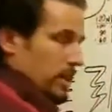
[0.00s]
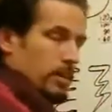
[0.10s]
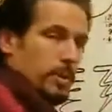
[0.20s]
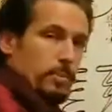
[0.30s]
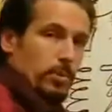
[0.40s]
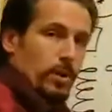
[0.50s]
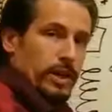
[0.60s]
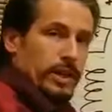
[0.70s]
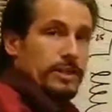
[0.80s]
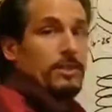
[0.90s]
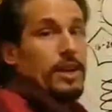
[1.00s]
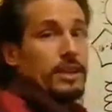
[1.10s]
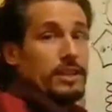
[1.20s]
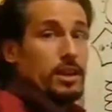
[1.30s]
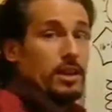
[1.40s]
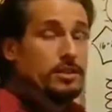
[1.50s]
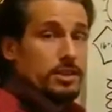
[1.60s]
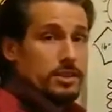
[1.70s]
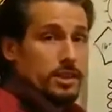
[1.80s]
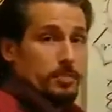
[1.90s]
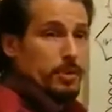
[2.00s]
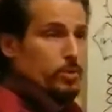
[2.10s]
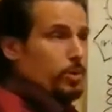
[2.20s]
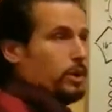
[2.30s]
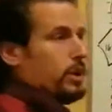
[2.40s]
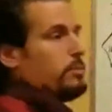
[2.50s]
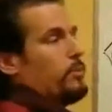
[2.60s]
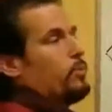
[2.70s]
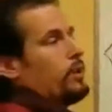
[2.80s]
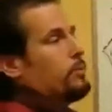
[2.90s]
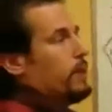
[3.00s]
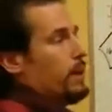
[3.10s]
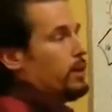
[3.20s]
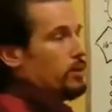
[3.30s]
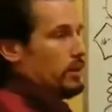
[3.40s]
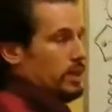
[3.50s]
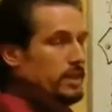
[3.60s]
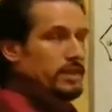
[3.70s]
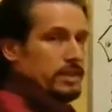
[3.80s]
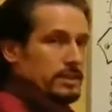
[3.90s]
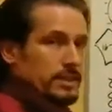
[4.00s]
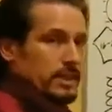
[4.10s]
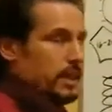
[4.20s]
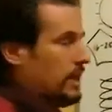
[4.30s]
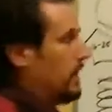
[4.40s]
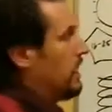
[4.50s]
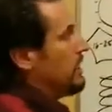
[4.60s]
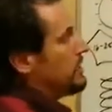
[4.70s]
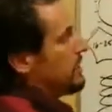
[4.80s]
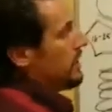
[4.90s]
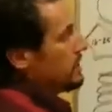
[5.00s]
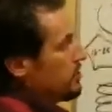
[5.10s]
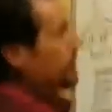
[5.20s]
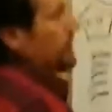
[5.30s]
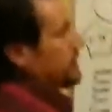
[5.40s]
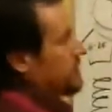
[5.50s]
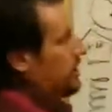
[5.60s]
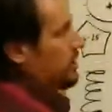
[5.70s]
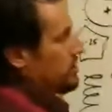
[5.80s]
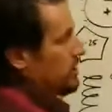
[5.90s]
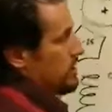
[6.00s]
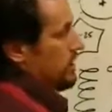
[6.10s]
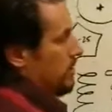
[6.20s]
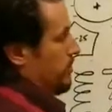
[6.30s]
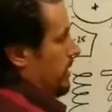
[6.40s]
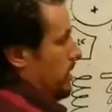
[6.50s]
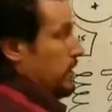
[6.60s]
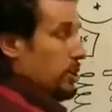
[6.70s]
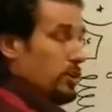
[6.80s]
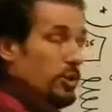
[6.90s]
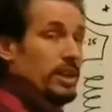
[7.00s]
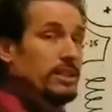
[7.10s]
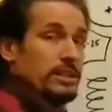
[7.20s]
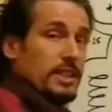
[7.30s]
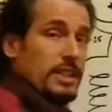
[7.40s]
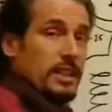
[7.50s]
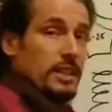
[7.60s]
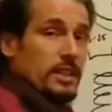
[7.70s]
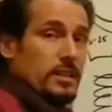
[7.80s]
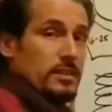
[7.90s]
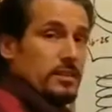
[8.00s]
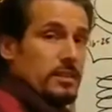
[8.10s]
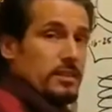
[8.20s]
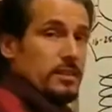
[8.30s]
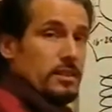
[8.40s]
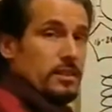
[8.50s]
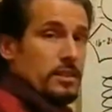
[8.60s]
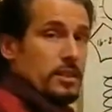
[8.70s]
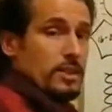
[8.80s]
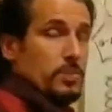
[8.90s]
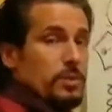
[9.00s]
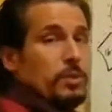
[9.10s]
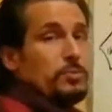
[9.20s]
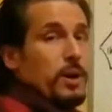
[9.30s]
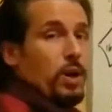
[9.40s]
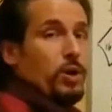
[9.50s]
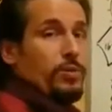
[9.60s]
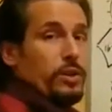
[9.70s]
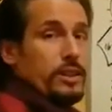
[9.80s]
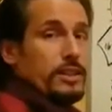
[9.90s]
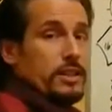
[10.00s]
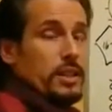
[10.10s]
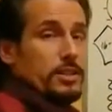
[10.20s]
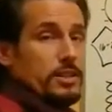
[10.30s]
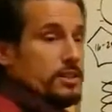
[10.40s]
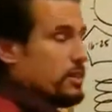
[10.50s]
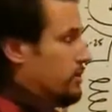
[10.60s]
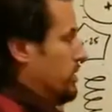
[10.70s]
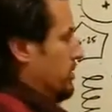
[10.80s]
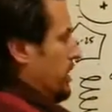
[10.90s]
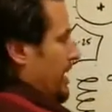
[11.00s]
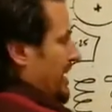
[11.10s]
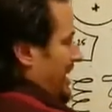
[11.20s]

A lot of people want to get their antioxidants up and they're worrying about alkalinity and things like that. To get your antioxidants up, green tea is one of the most powerful antioxidants that we knew.